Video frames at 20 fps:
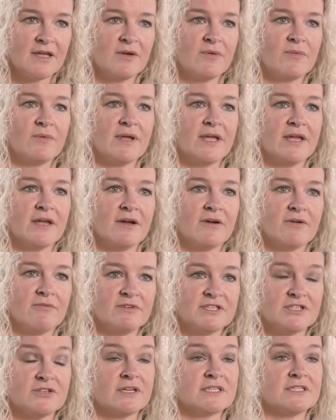We are
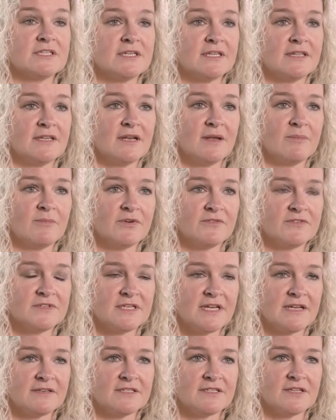restricted in the number of
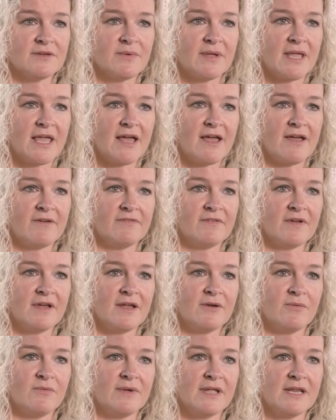stands that we have,
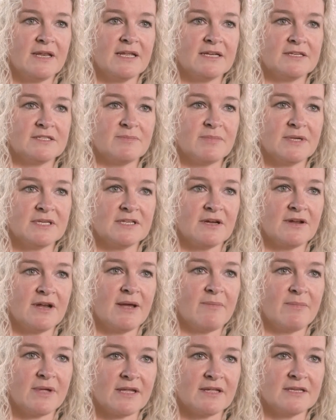and we need to be
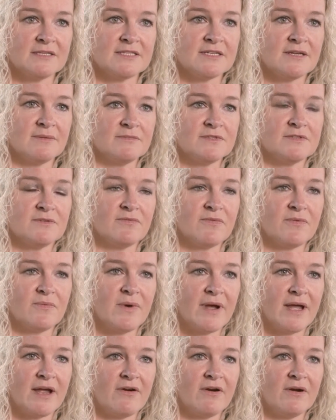dynamic in terms of
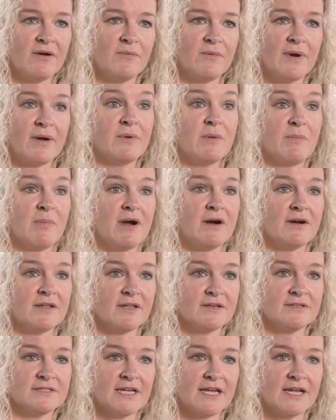where we park
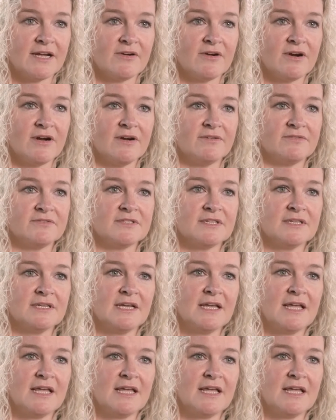those aircraft